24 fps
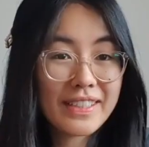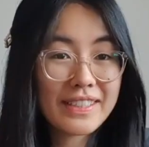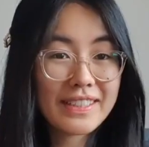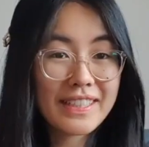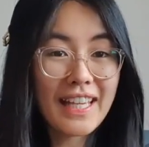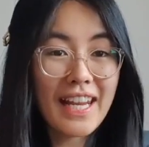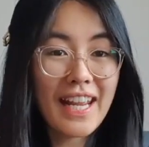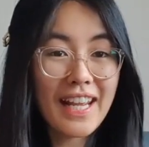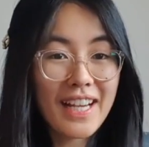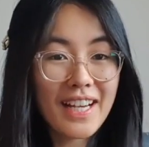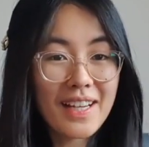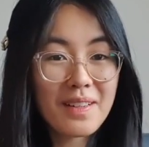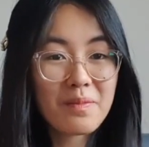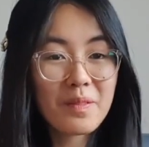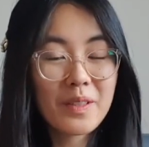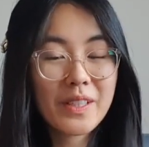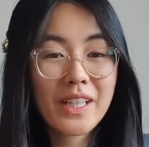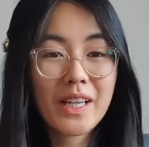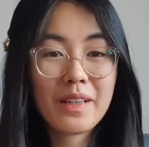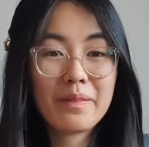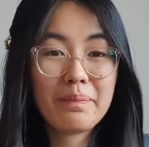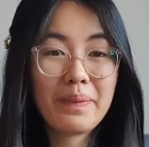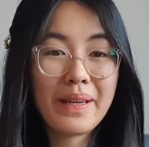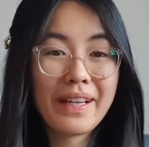Today I'm wearing
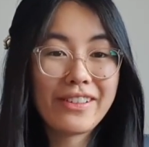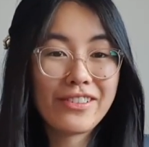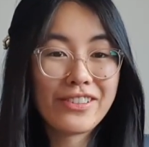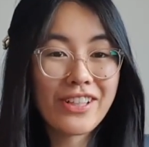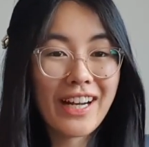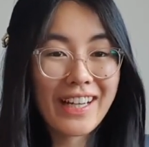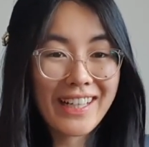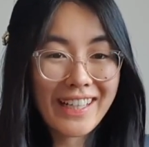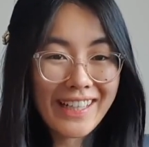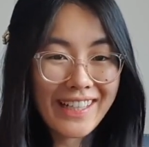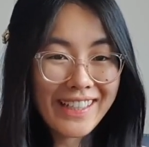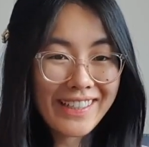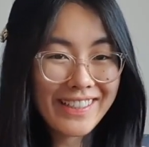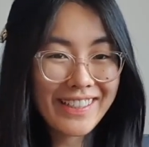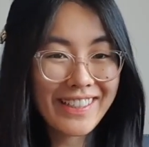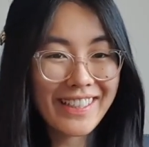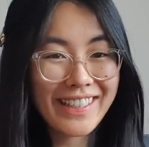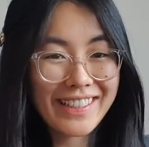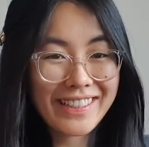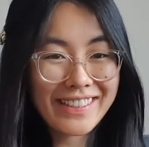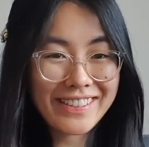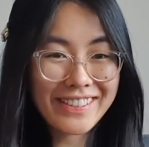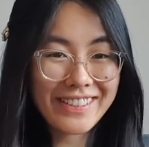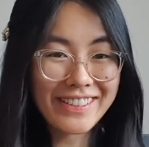a pink jacket,
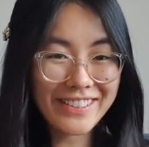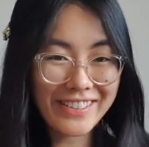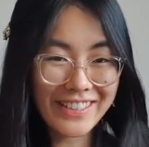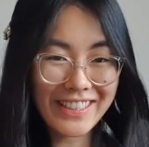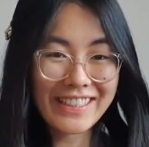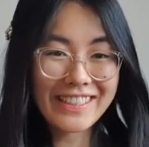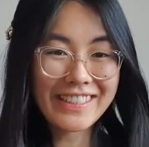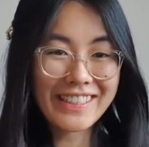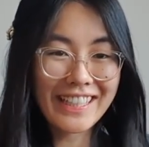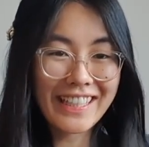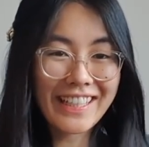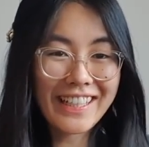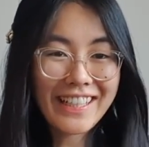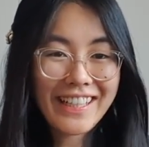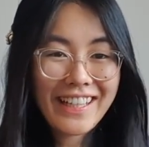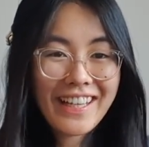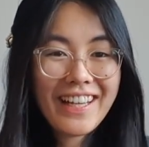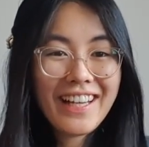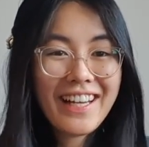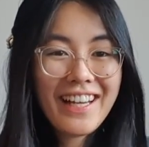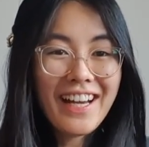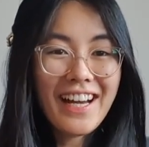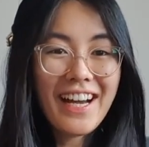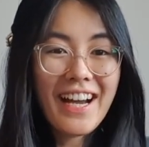as you can see.
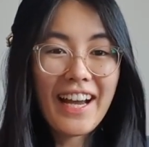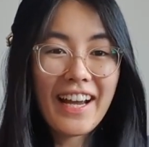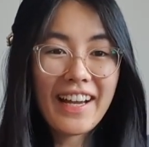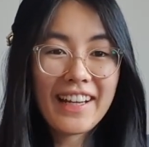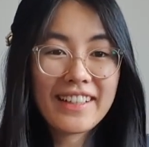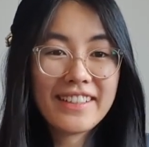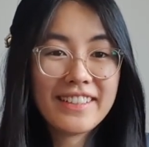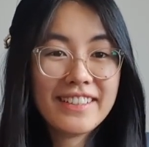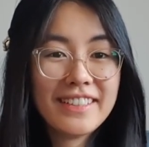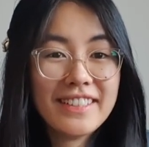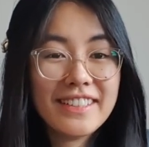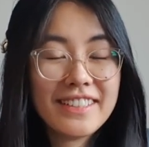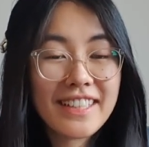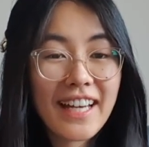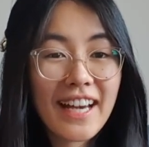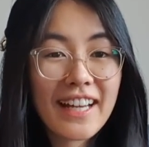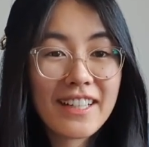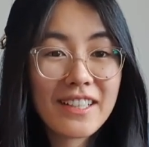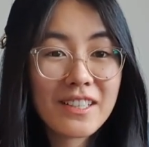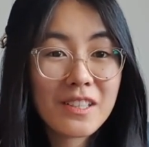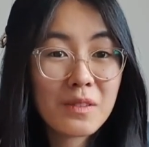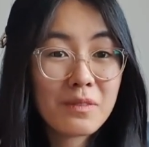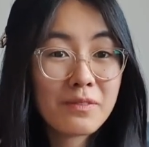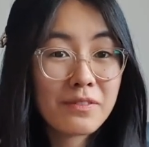I decided
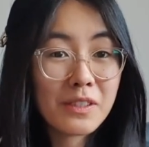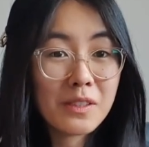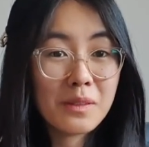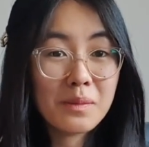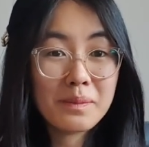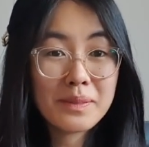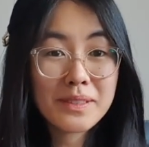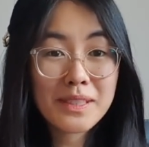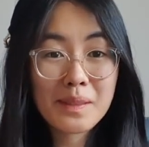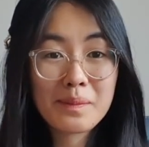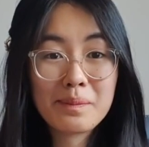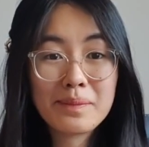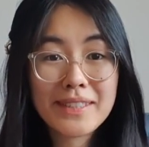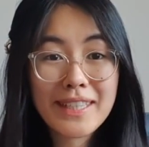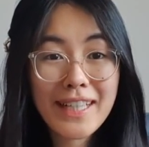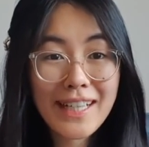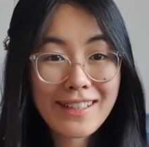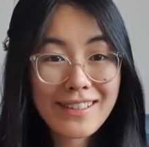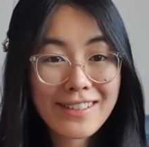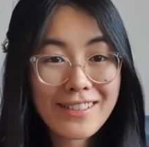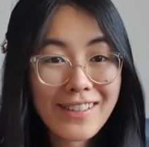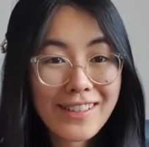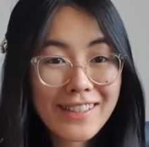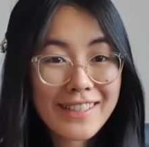to film some
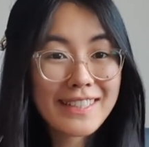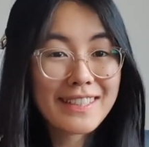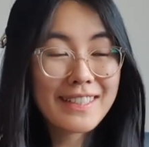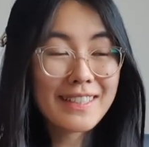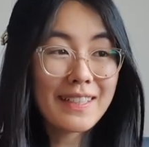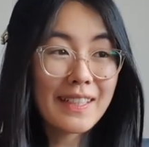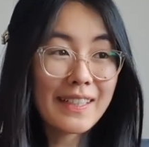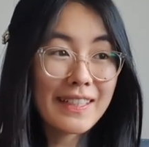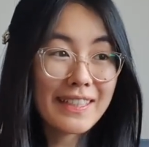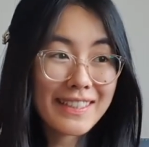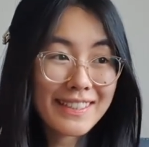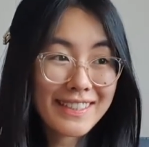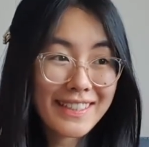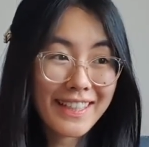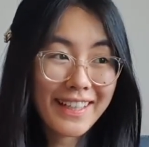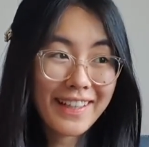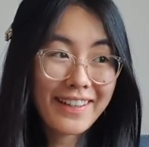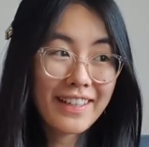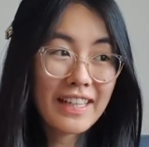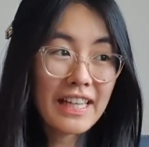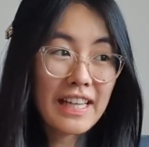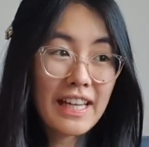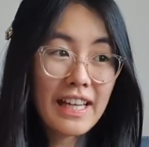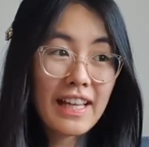TikToks because
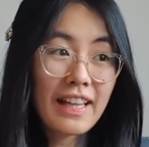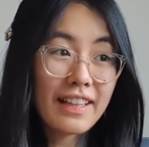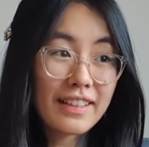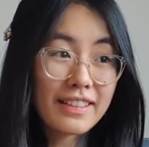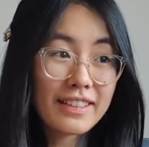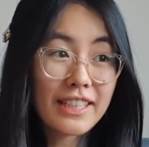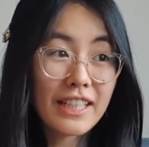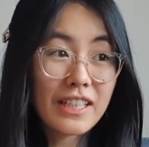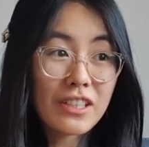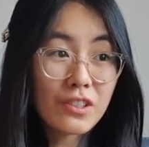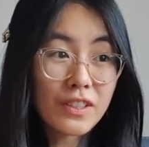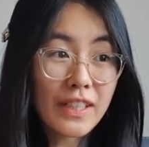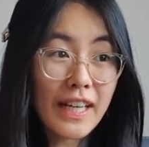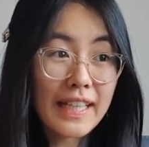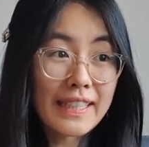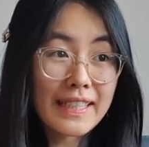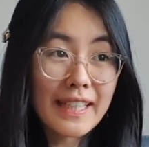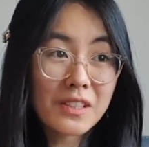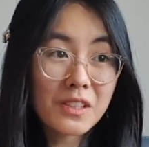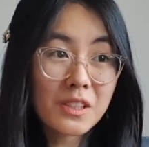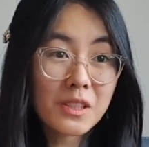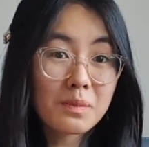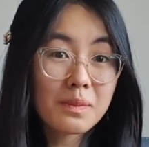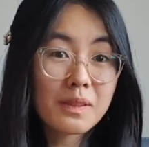TikTok has
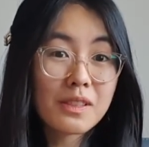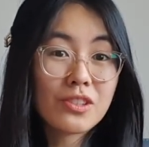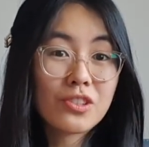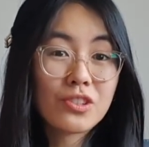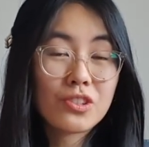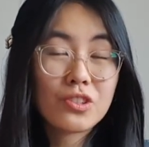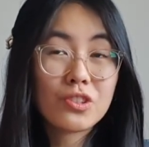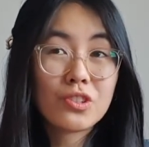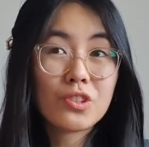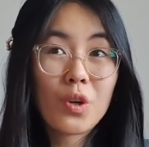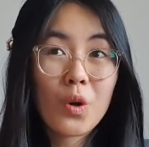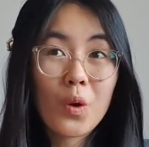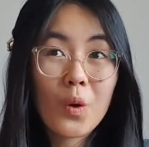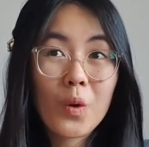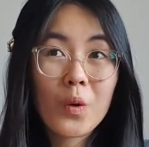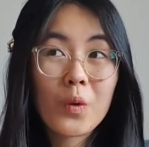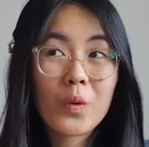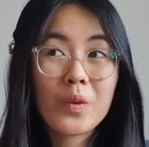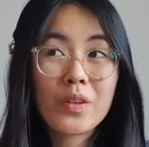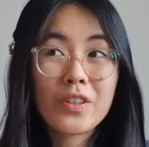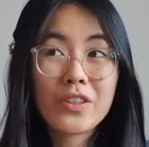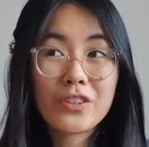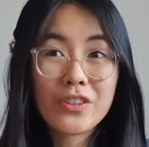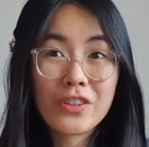actually been
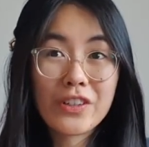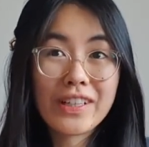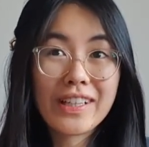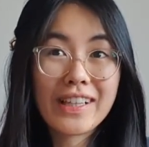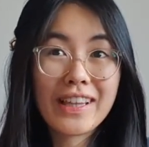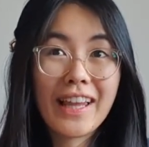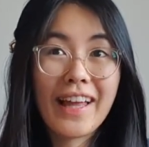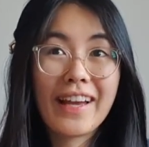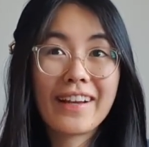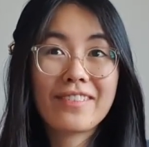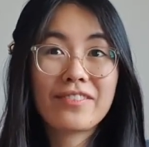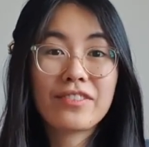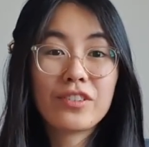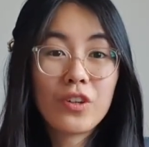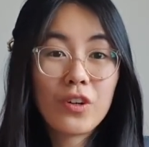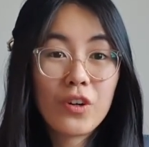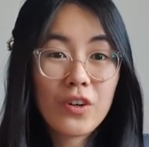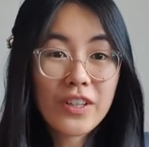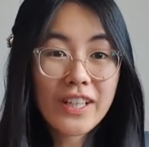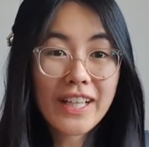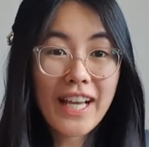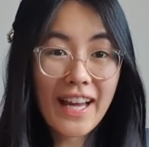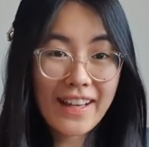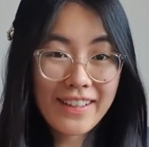so good, like for
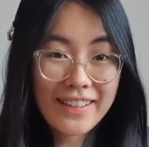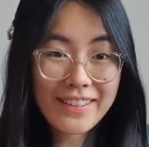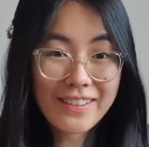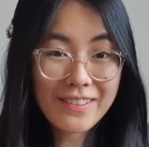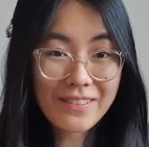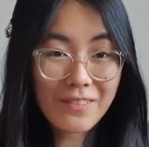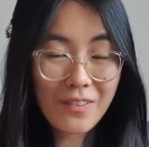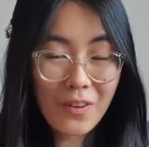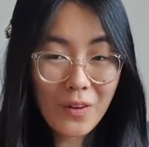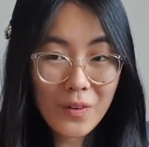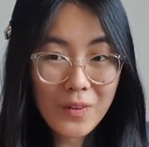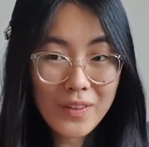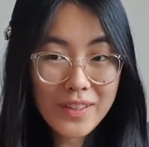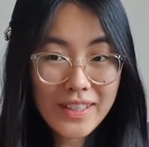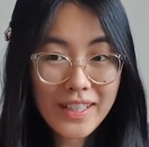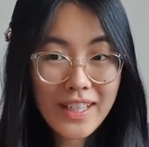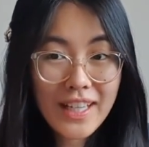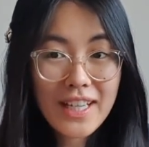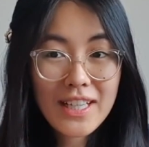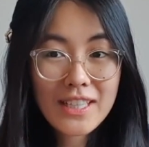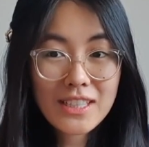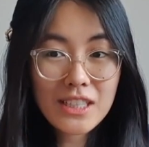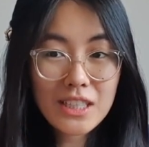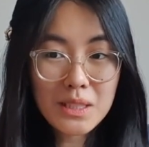organic growth,
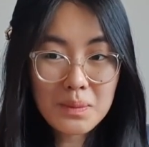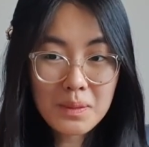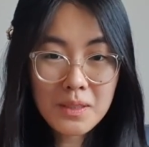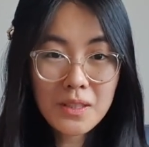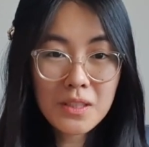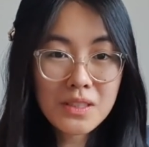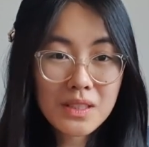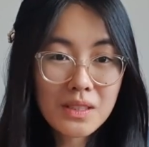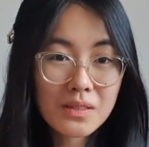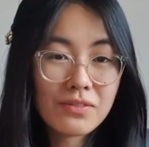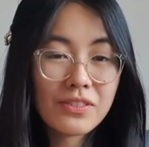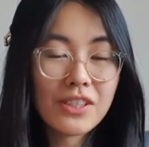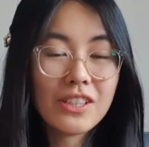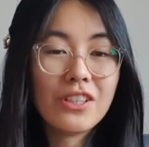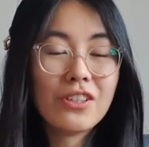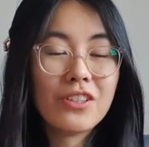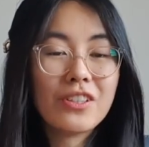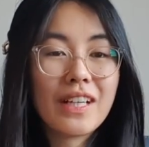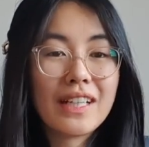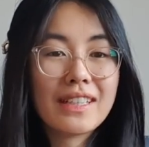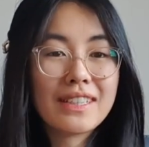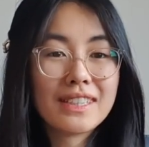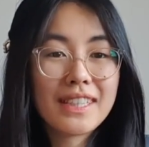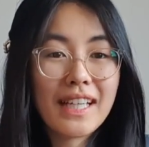just because your video
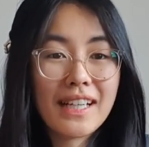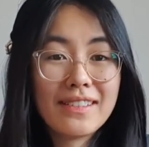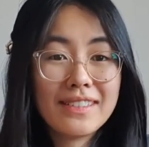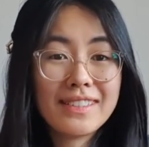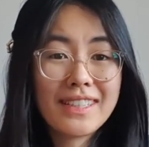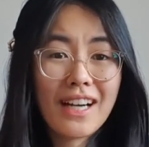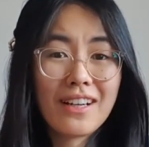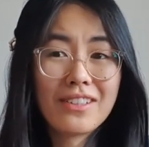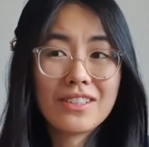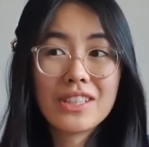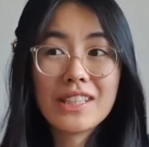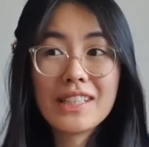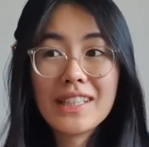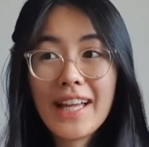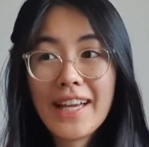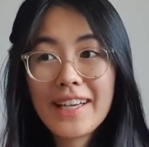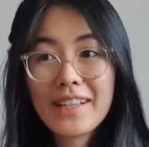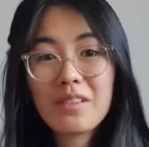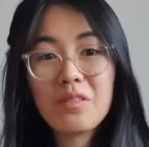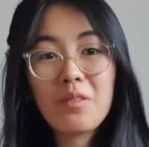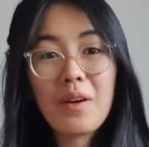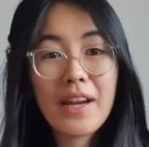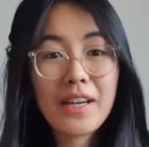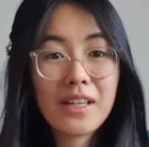gets sent out to like
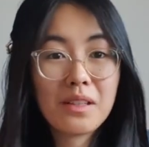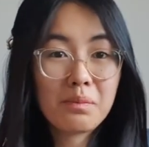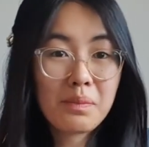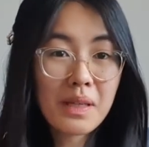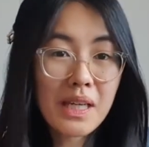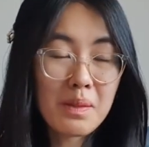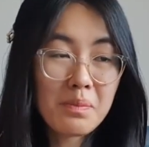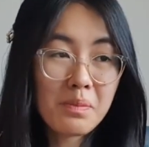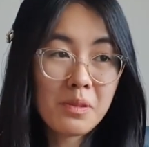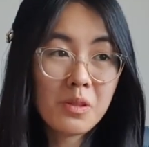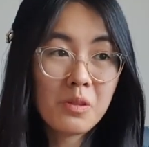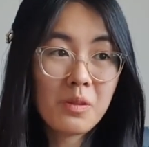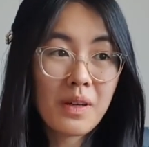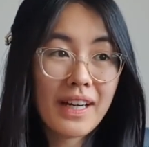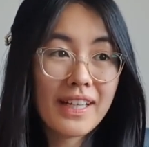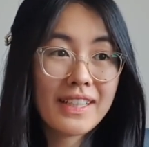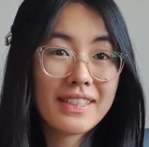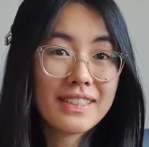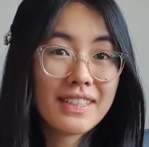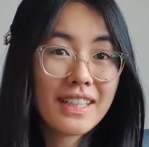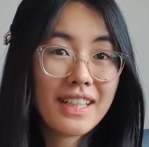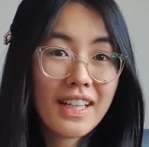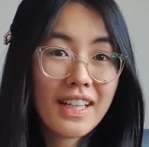random people, whereas